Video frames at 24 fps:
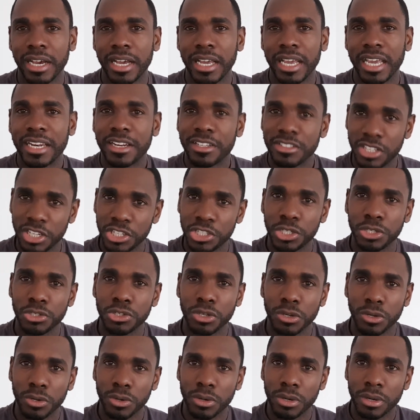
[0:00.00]
In addition,
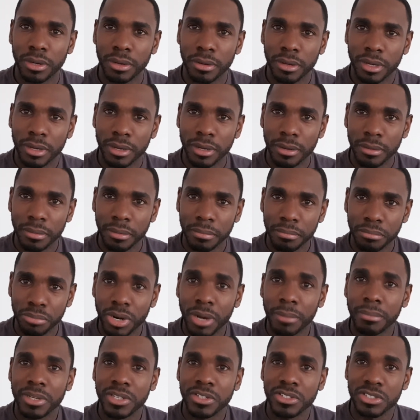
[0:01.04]
you're
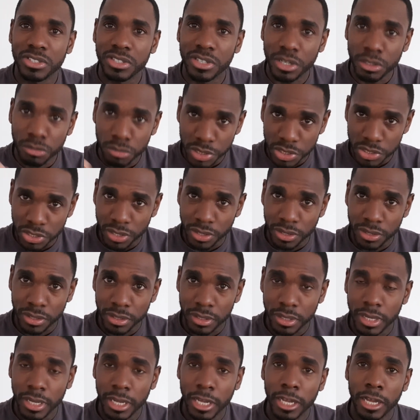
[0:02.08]
promised a return,
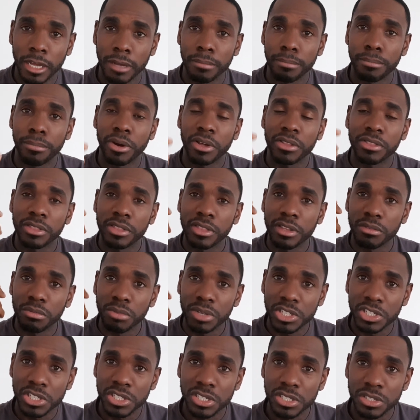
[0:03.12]
but
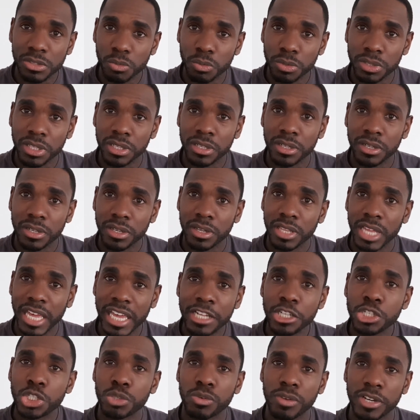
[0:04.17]
the
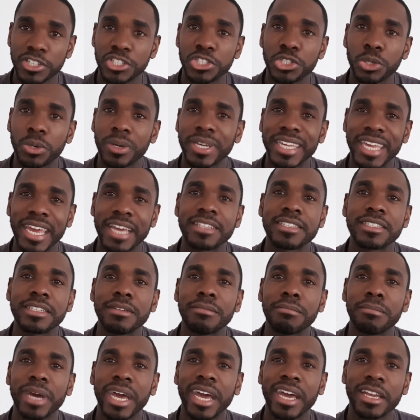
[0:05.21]
interest you're
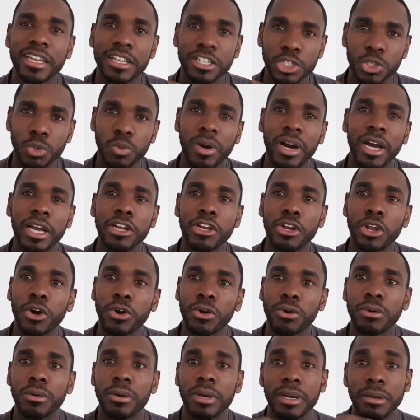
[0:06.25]
getting back is quite
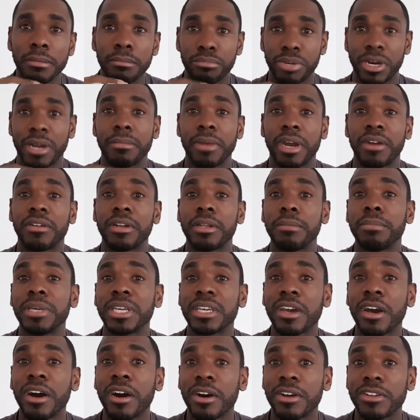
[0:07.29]
low, primarily
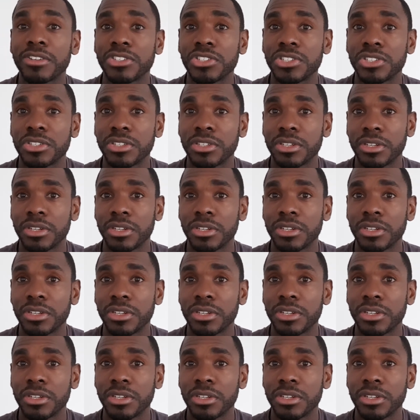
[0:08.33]
because